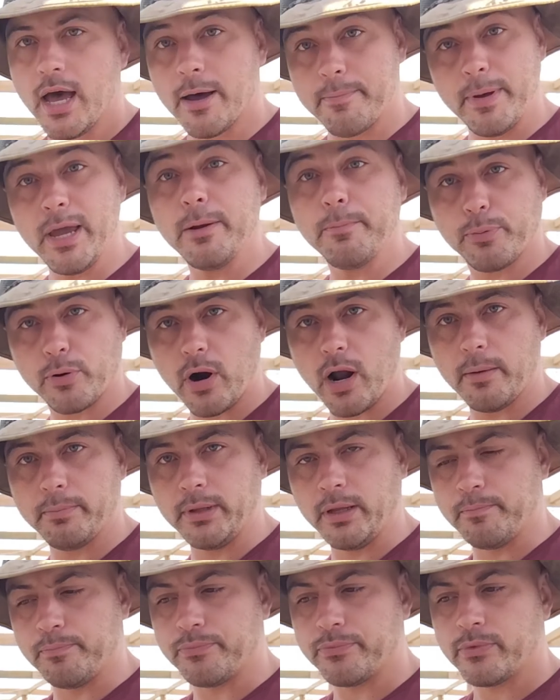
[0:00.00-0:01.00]
A big
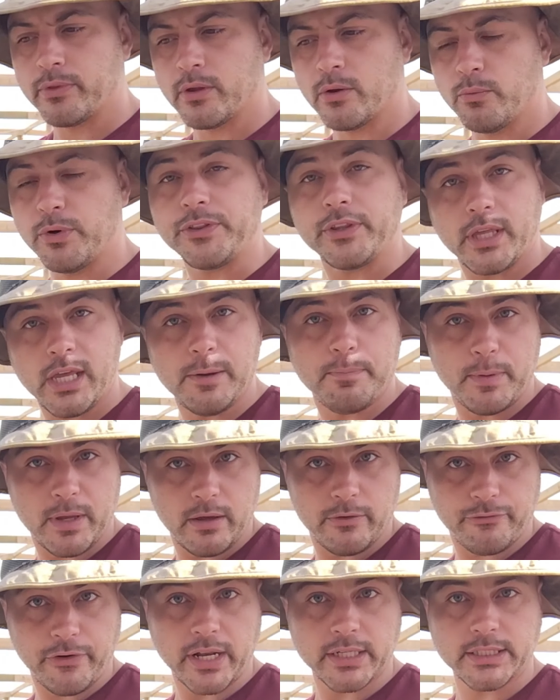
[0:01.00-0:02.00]
problem with
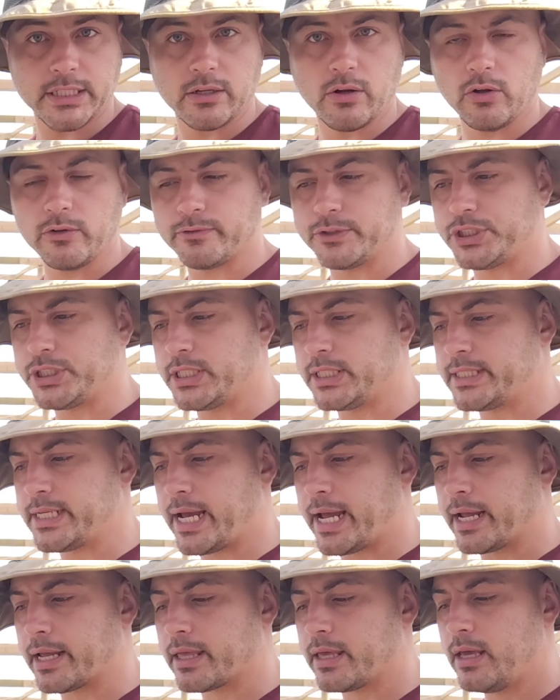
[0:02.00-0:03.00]
keeping fancy goldfish in a
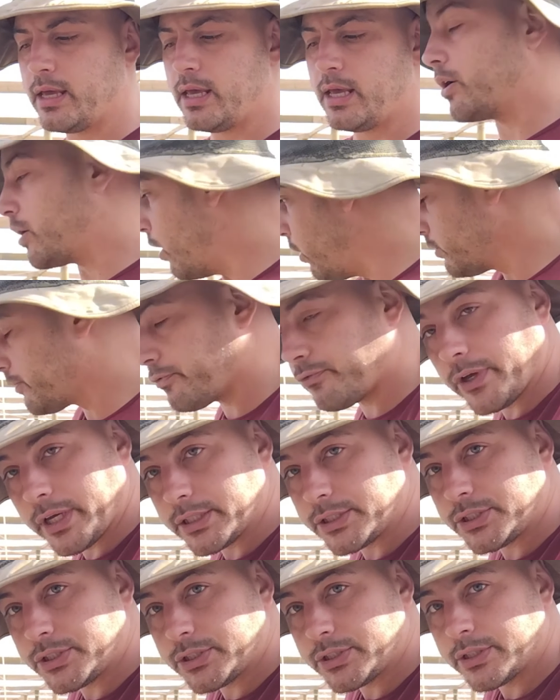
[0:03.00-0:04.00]
tank,
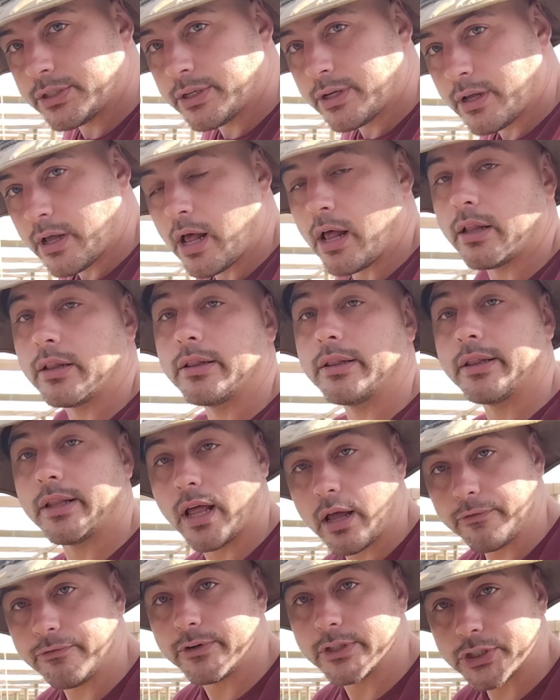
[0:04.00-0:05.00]
goldfish
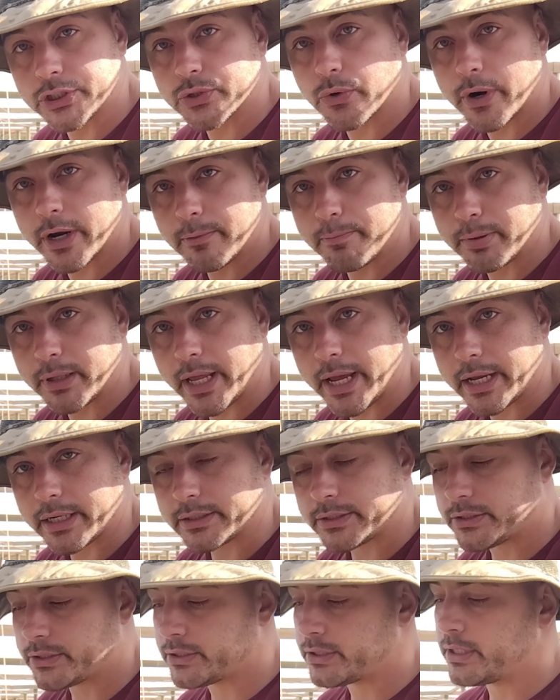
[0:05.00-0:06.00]
love destroying
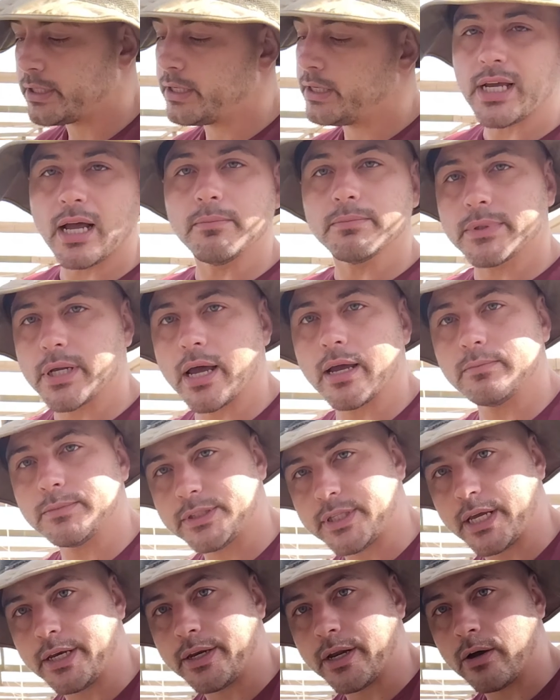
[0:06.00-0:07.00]
plants.
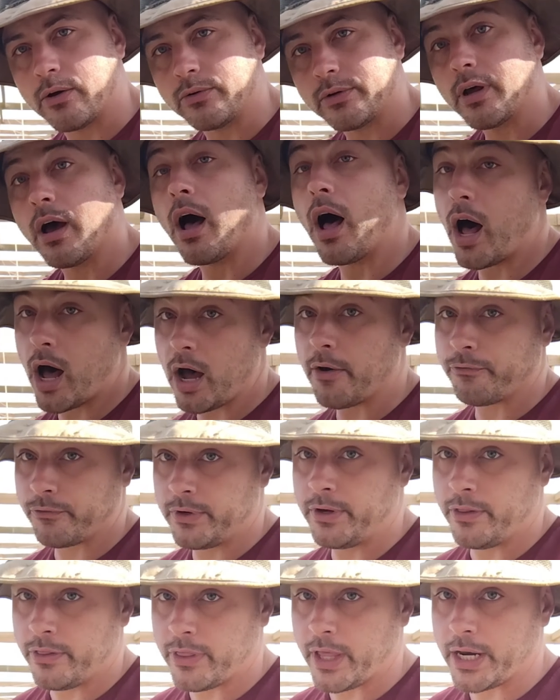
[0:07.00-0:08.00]
Sometimes they don't,
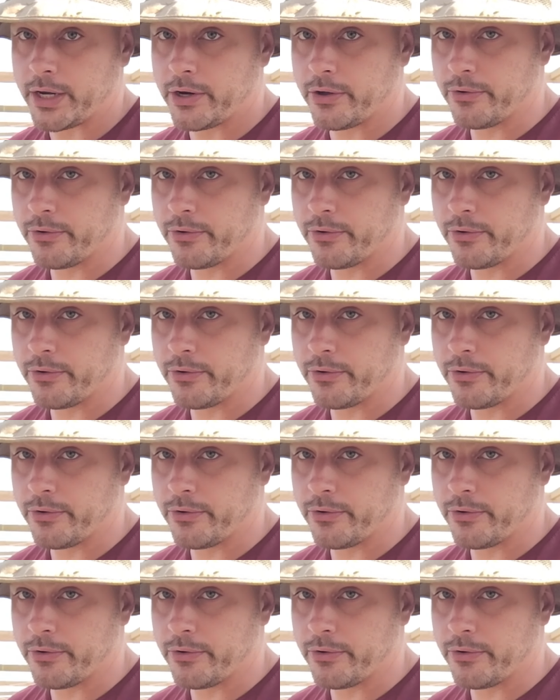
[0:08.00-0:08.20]
often they